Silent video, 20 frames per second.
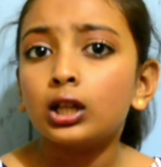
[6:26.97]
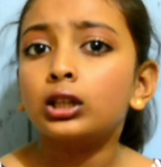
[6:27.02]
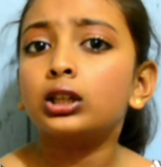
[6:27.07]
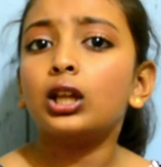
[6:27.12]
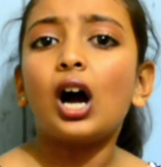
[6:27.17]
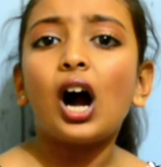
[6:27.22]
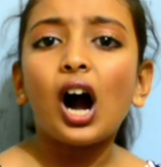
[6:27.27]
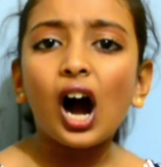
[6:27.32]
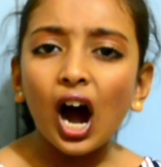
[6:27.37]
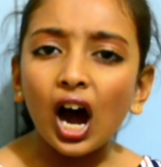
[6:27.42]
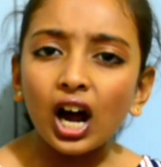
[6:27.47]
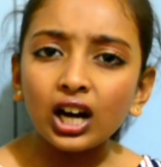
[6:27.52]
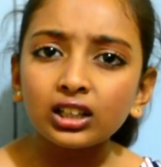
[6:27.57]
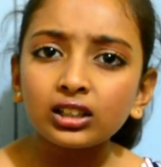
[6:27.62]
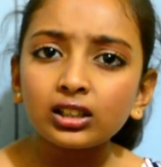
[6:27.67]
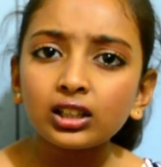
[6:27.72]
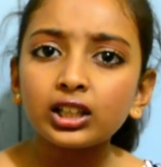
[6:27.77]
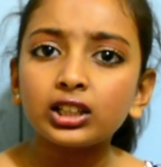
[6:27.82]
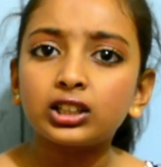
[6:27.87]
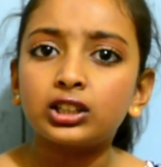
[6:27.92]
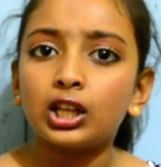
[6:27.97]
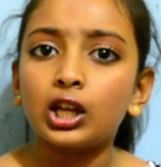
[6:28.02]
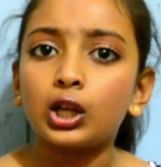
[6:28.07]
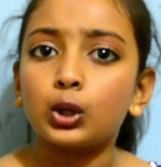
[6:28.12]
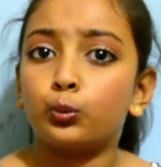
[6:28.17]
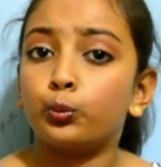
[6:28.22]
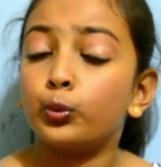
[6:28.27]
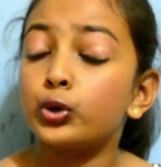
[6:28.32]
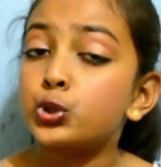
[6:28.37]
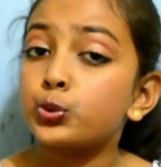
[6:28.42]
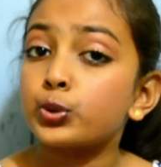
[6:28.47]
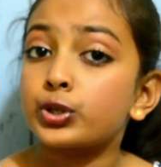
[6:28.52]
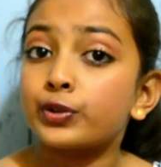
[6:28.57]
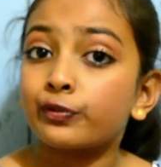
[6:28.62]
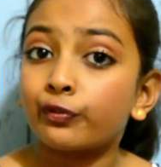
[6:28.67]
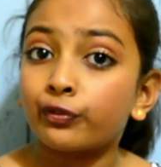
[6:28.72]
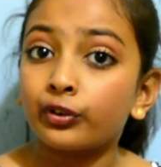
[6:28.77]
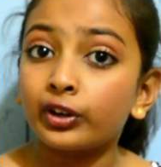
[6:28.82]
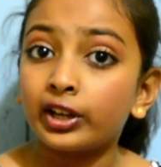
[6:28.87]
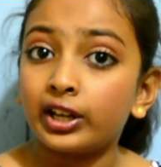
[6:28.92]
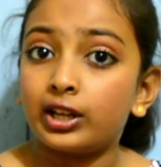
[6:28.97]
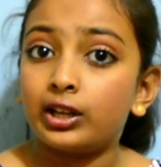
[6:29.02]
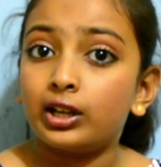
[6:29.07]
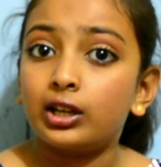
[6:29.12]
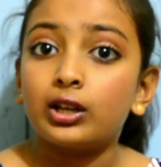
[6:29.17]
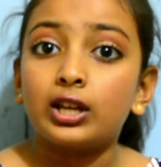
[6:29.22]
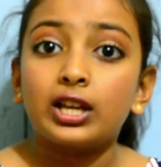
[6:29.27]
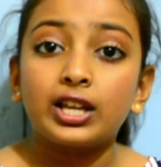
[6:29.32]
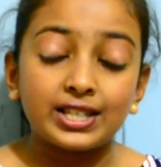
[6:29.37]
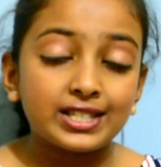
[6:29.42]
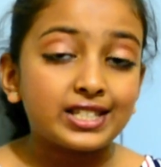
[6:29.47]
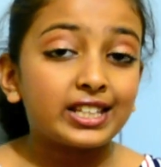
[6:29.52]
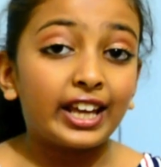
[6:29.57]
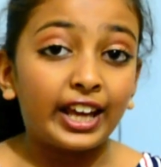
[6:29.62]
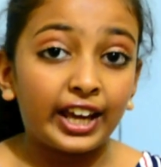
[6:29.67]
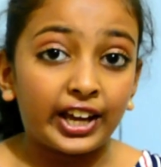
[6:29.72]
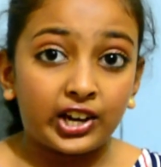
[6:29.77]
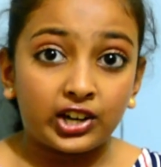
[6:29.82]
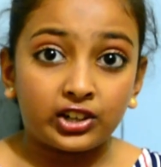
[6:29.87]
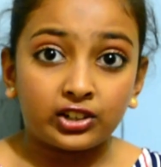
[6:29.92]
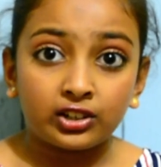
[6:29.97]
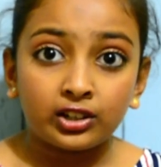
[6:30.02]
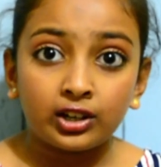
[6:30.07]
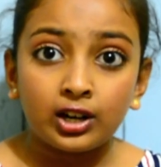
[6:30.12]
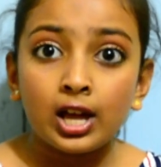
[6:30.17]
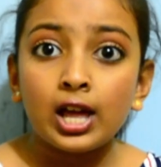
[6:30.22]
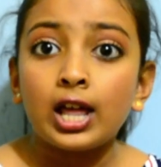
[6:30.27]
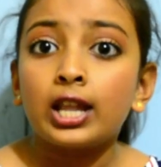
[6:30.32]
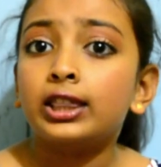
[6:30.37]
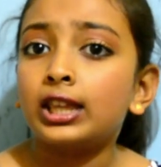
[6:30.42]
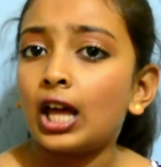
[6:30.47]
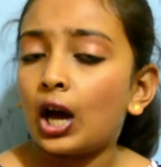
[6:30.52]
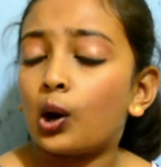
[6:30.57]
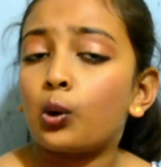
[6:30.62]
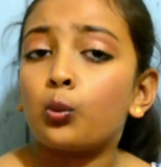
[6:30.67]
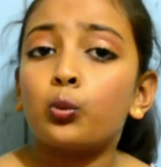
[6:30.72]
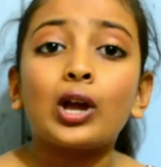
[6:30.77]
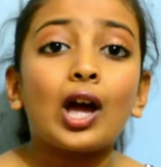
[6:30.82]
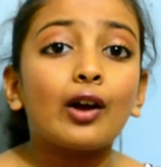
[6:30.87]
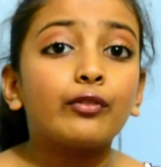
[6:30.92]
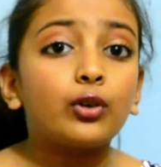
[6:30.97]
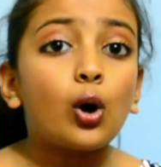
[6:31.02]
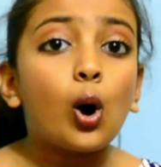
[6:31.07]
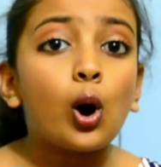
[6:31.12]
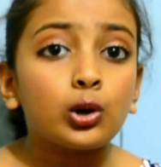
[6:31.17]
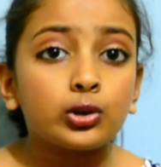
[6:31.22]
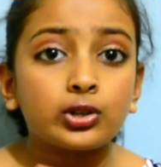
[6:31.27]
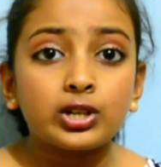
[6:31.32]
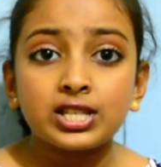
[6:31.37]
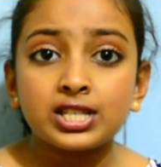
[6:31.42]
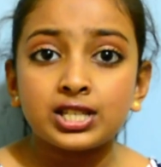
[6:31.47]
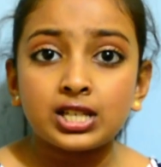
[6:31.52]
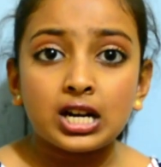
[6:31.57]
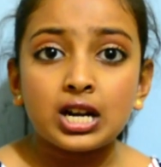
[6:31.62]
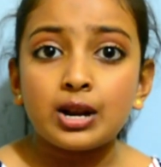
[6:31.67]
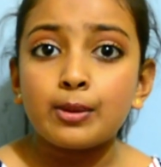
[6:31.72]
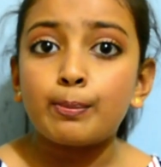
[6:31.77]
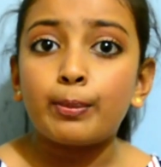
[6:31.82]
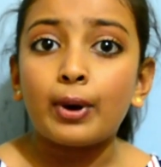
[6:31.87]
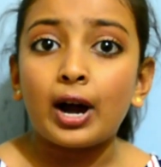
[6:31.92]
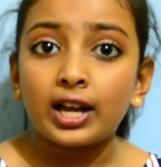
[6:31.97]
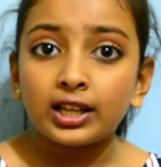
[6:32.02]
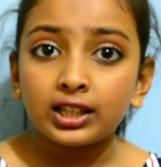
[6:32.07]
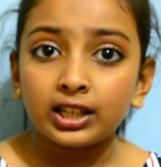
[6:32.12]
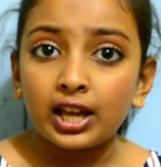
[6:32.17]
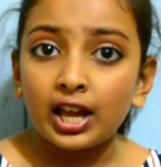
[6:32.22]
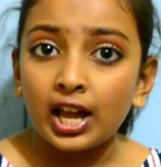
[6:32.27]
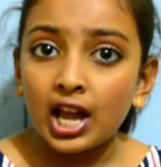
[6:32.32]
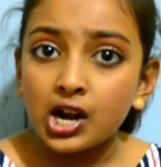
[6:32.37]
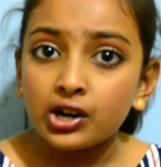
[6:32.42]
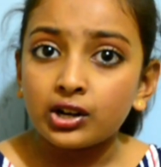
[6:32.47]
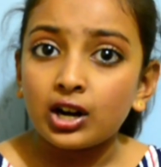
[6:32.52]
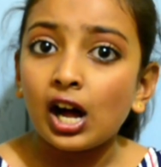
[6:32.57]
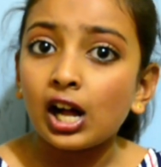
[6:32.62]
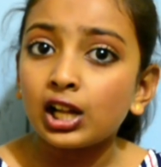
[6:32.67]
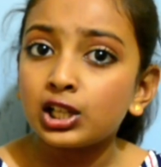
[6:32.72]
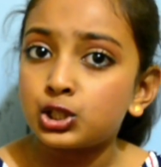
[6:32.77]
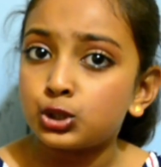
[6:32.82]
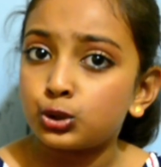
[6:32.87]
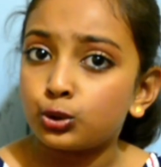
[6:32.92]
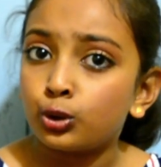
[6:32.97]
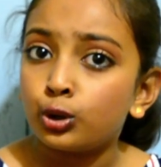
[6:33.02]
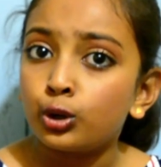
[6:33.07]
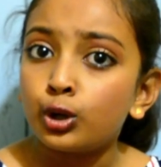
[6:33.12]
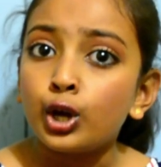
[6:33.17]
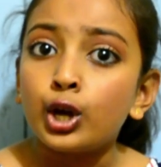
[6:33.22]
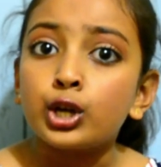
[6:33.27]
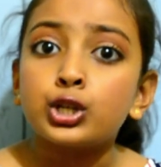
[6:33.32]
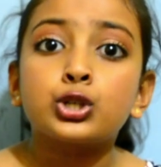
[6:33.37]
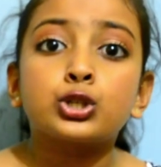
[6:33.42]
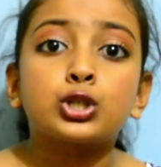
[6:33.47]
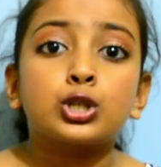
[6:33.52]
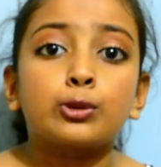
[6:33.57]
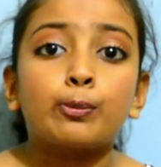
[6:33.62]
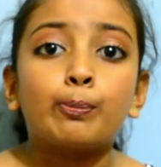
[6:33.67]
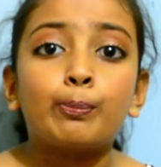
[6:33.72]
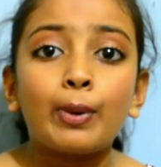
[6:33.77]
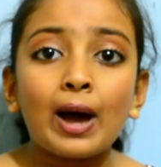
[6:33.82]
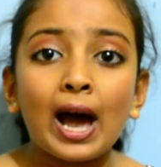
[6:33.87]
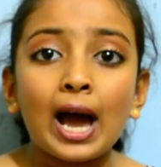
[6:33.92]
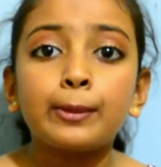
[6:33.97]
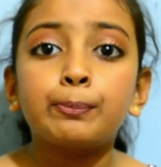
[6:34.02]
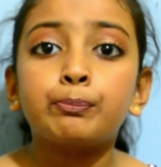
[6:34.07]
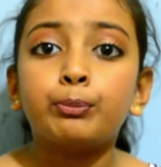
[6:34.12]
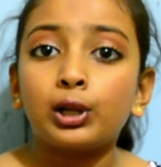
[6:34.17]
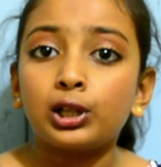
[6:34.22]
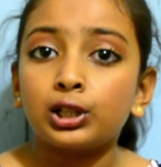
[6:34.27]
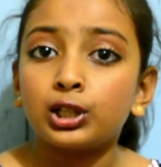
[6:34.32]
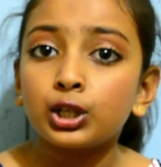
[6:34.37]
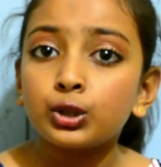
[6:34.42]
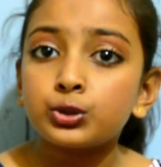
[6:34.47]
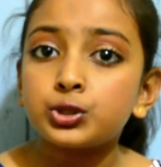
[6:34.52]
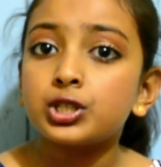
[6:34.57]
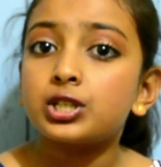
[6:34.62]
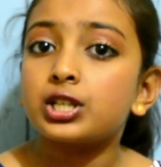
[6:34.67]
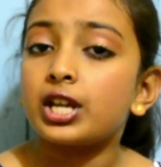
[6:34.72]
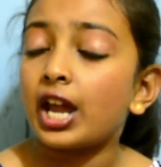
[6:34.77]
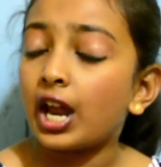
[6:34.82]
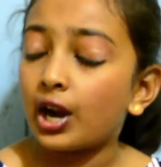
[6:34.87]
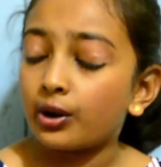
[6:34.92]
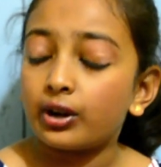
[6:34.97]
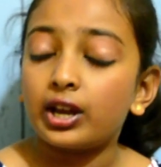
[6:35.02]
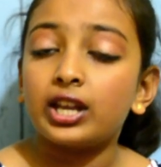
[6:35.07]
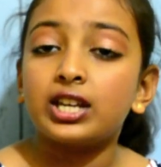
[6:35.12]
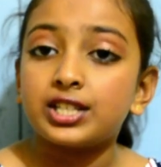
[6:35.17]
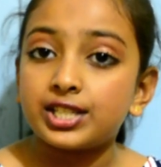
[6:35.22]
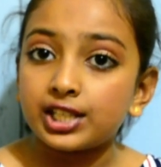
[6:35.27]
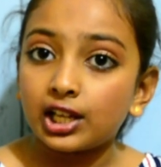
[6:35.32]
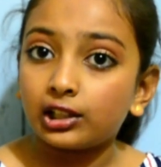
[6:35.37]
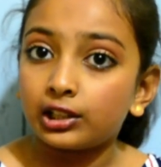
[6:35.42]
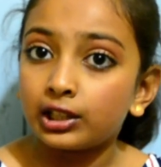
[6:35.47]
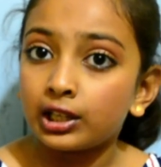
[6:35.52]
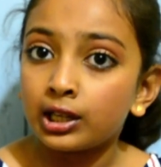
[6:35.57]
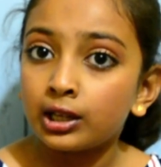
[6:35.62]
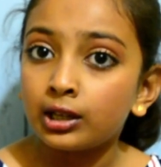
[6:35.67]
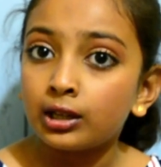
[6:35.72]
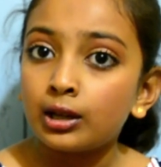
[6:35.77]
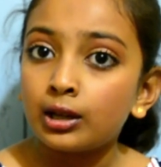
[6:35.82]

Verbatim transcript: The only thing which was free is air. Now, we have already started buying air also due to bad polluted air in Delhi.